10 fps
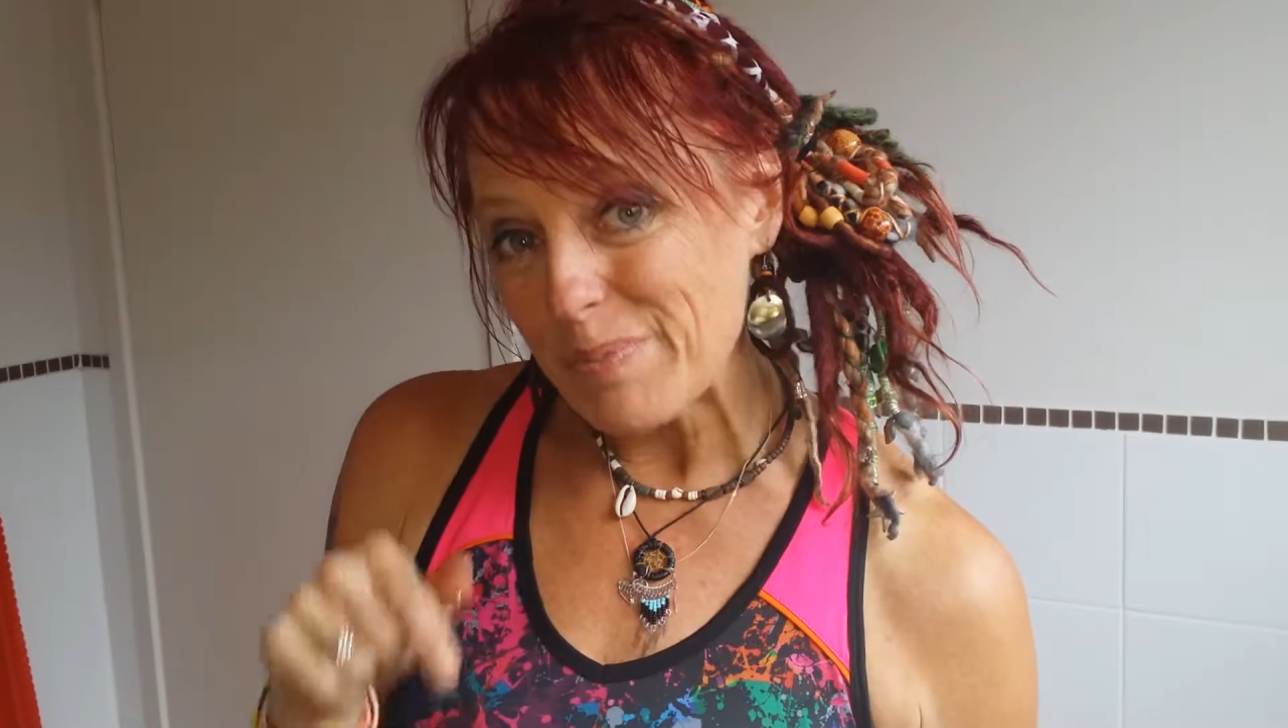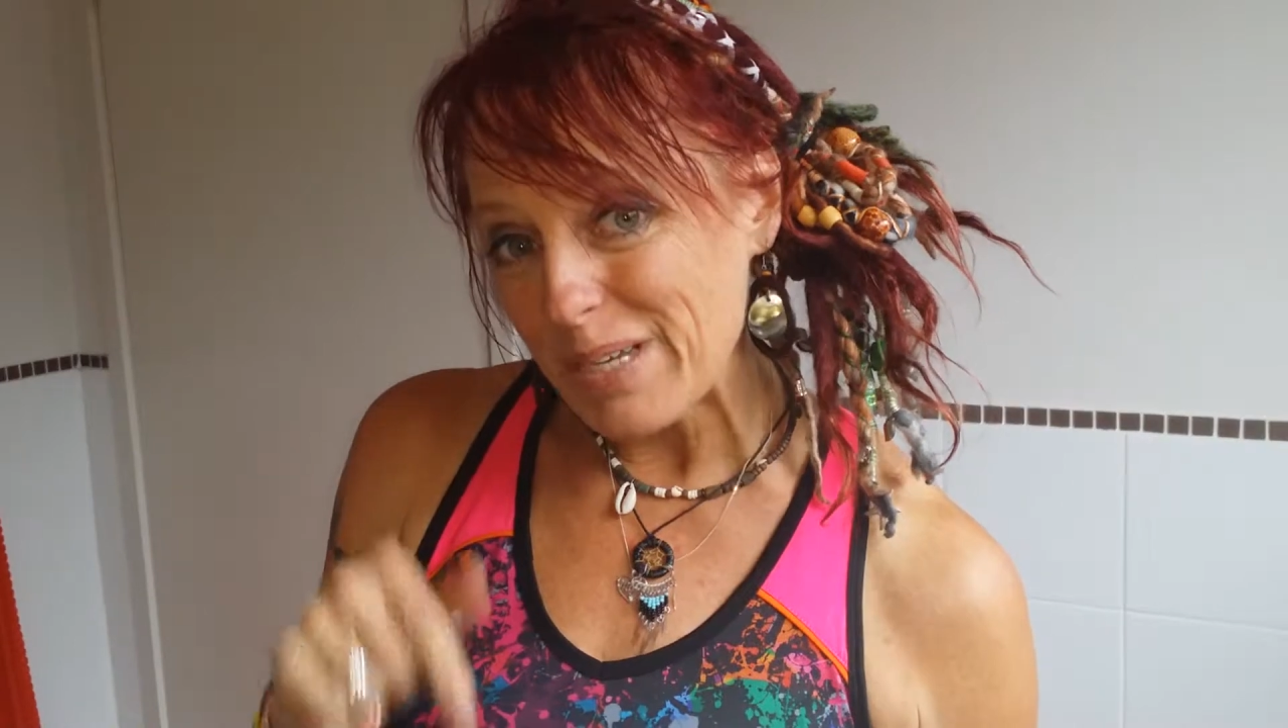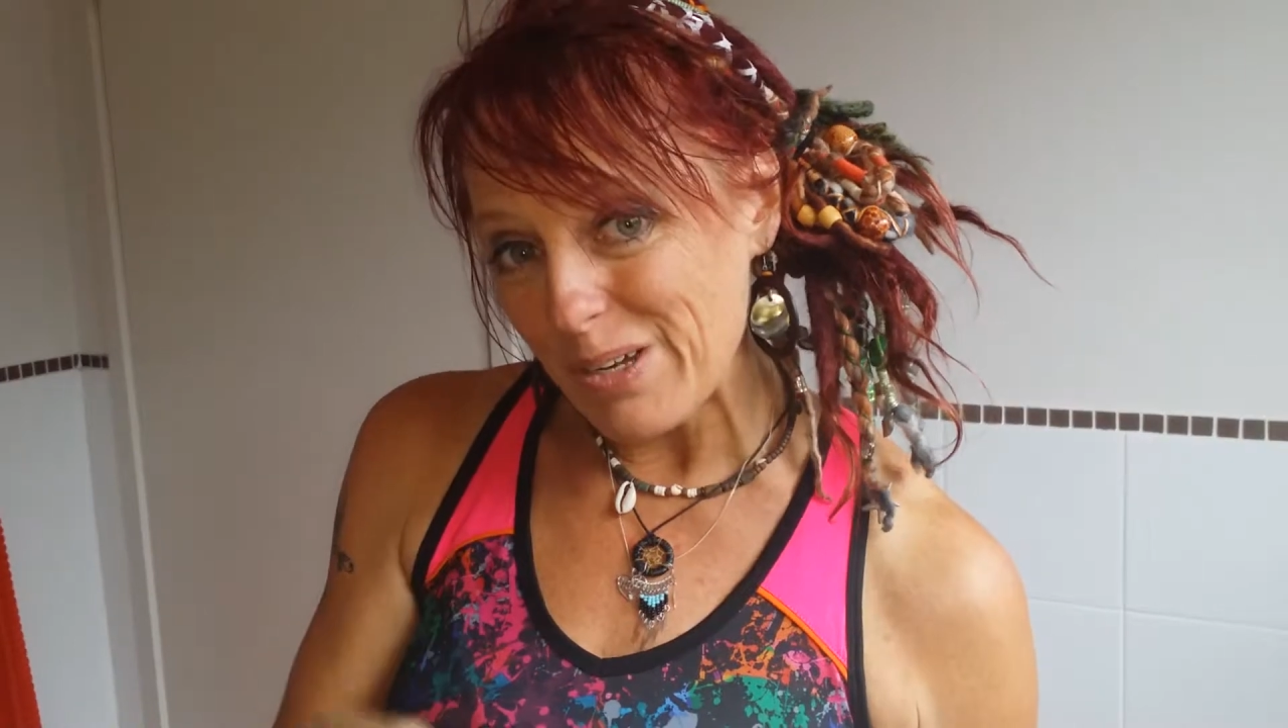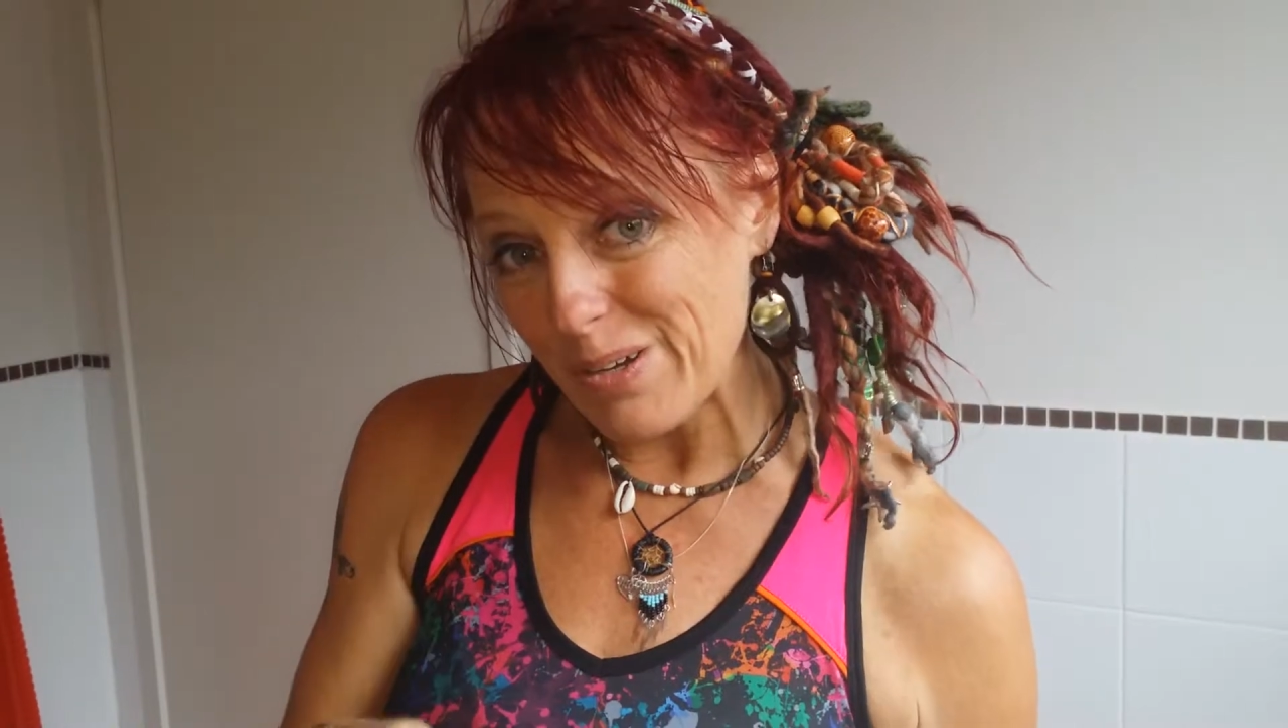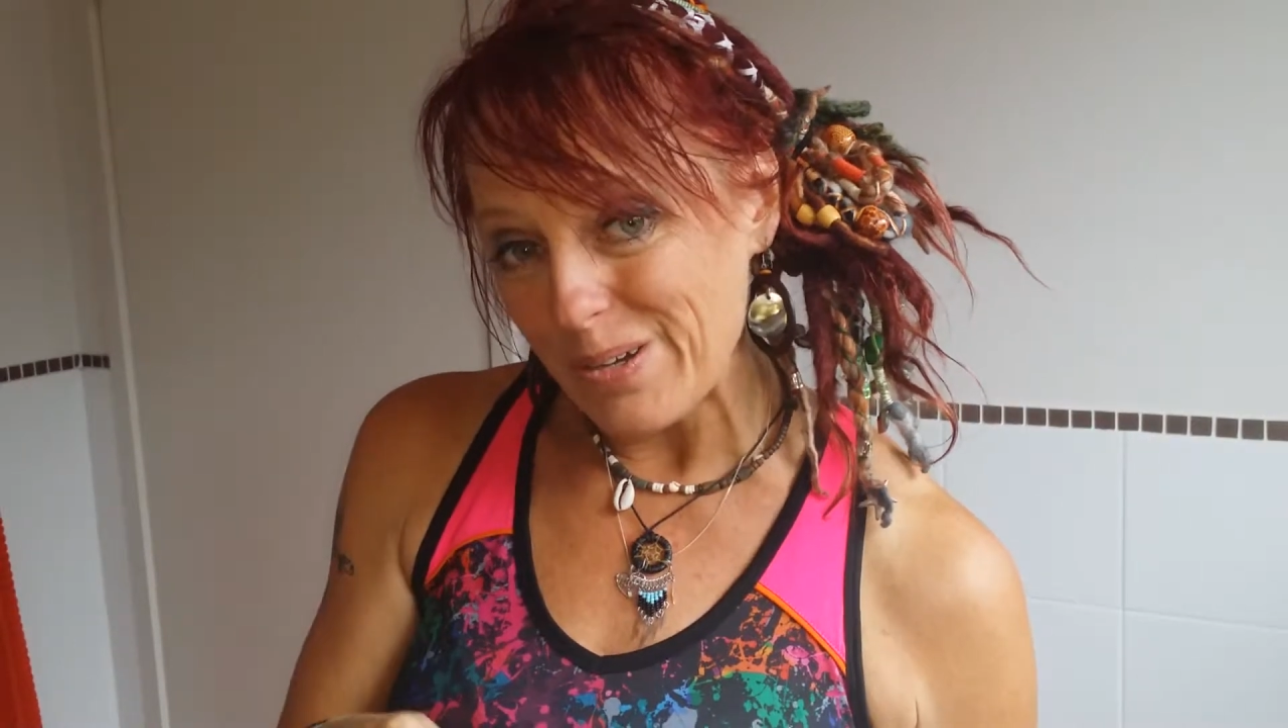
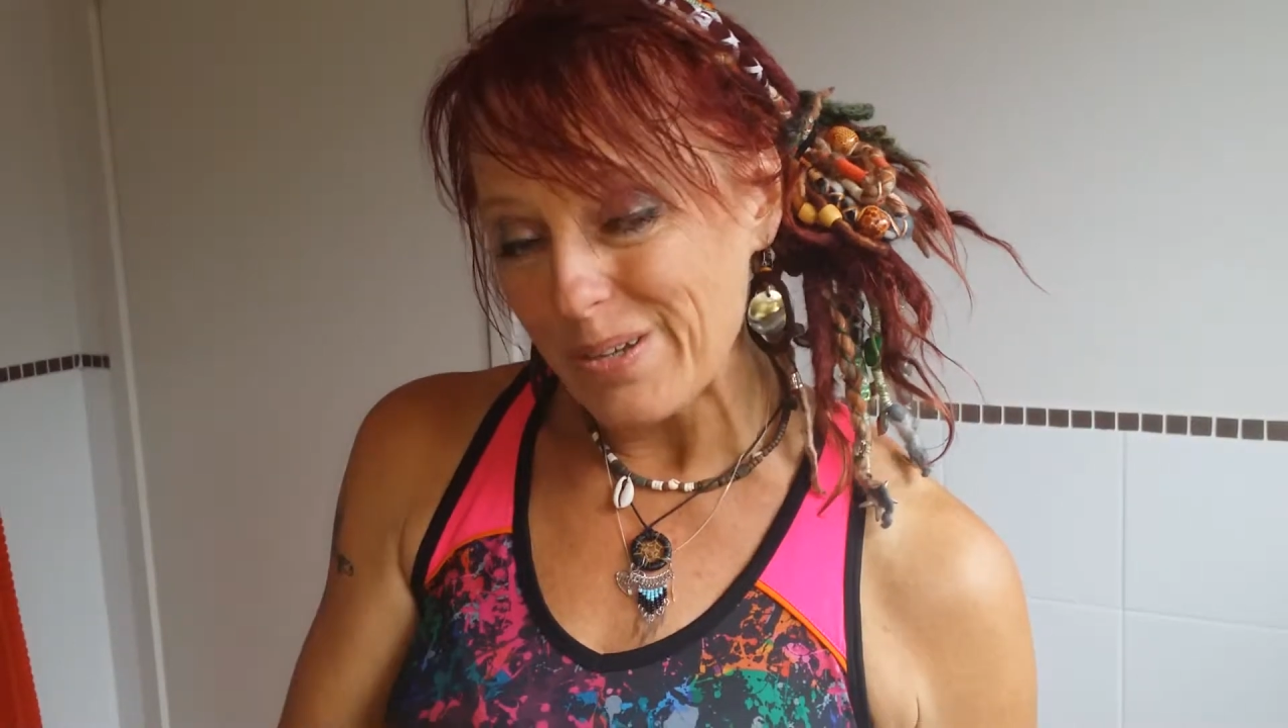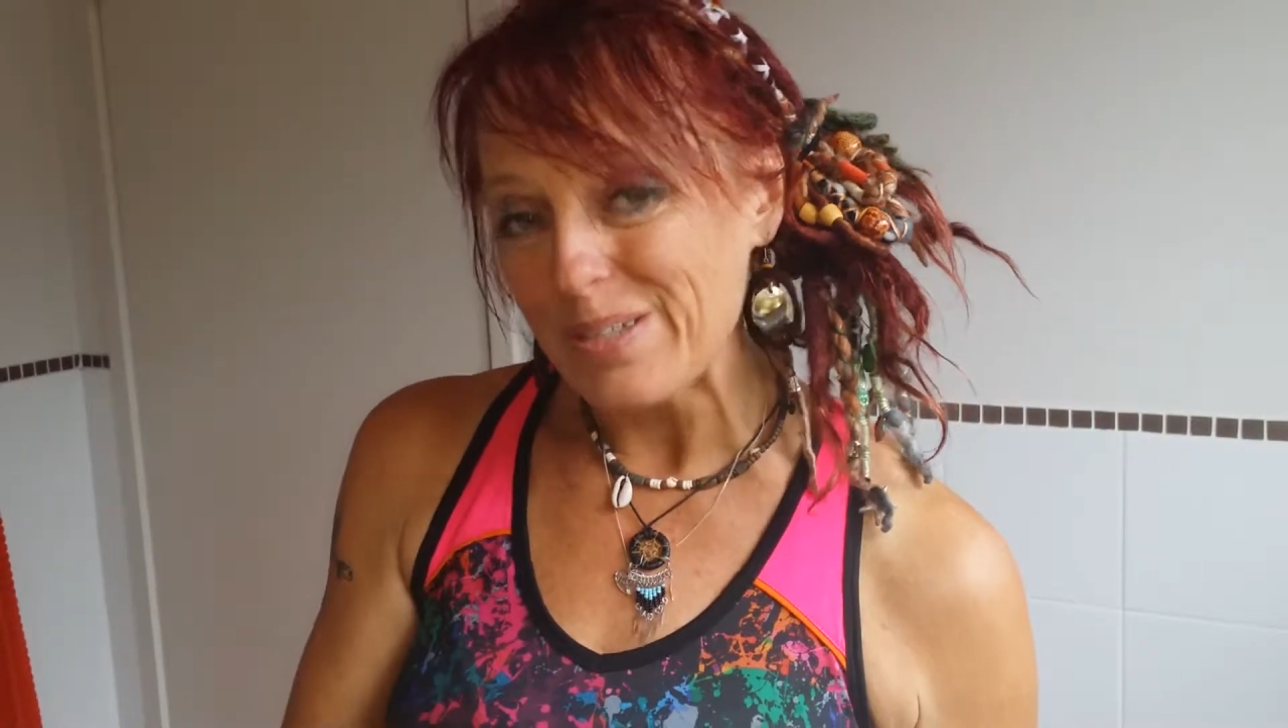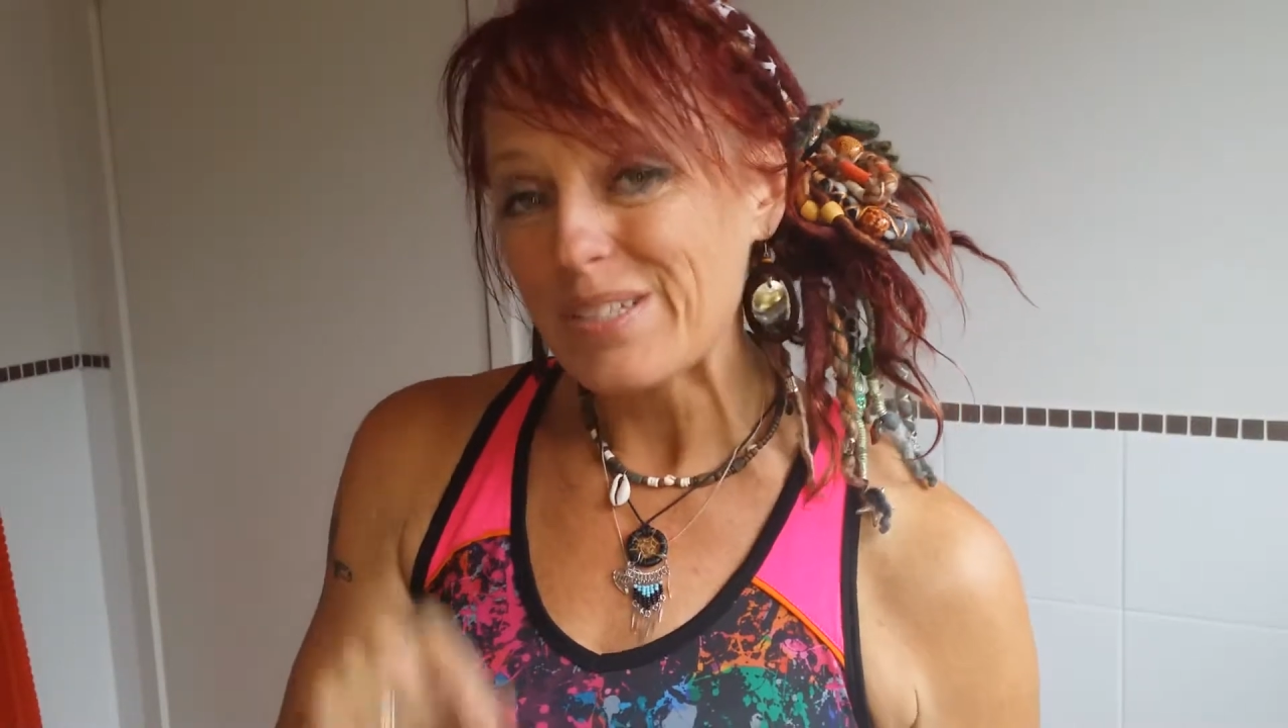below